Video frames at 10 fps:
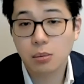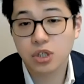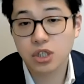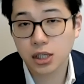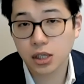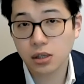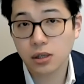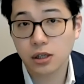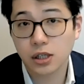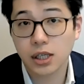
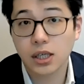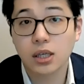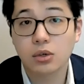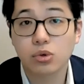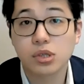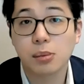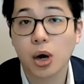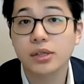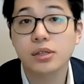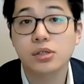particularly in
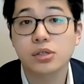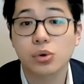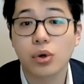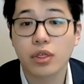response to